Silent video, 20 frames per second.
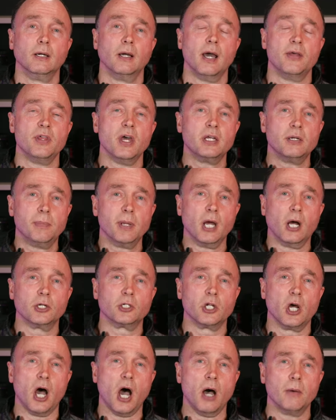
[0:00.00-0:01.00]
and then to be on
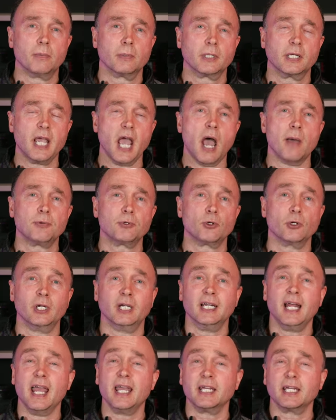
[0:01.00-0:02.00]
top,
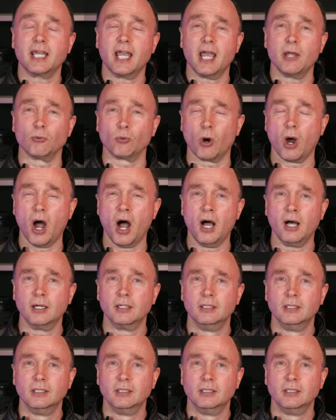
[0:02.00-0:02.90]
capturing it 8K raw,